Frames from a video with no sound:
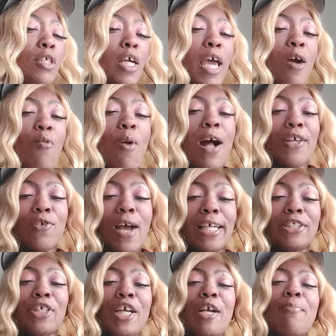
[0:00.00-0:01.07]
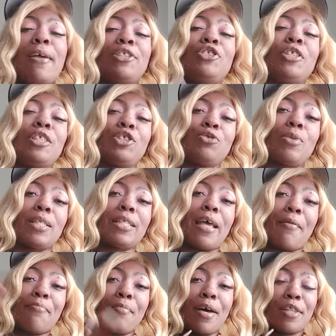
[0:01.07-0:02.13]
And while you guys are here, make sure that you hit
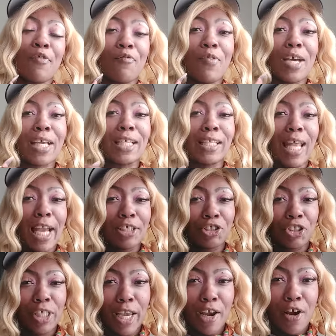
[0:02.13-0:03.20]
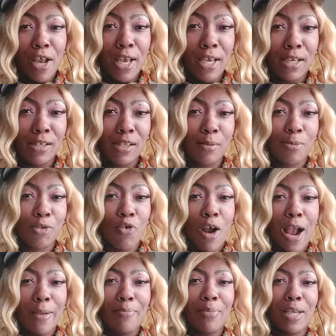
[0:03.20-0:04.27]
that motherfucking like, share, and
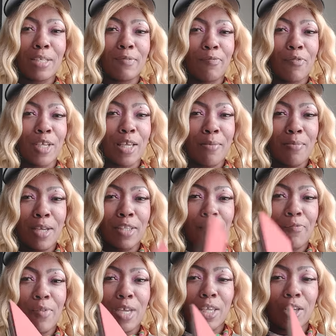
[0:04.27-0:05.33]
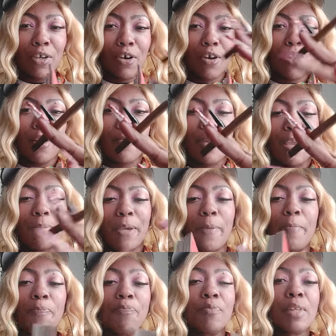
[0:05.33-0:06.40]
subscribe button for your motherfucking girl, baby.
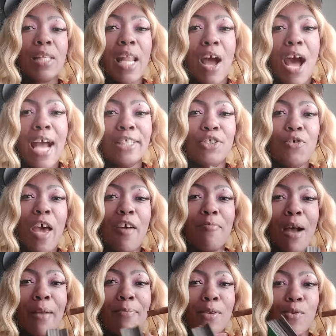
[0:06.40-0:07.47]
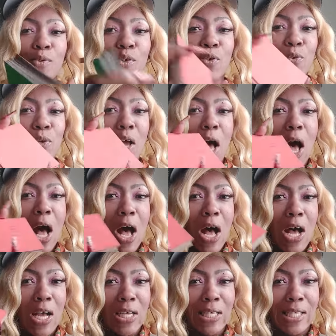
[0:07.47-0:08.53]
Now, I do have my musical
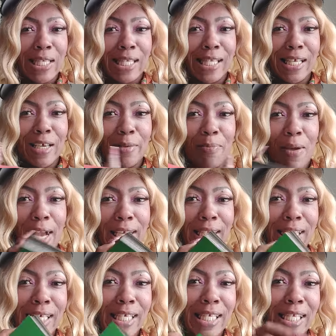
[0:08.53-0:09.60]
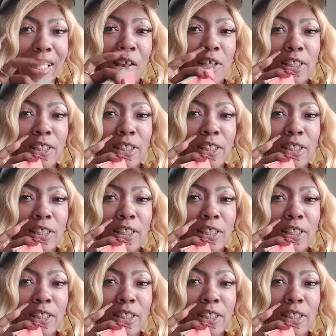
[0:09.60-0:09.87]
cards here, Pisces.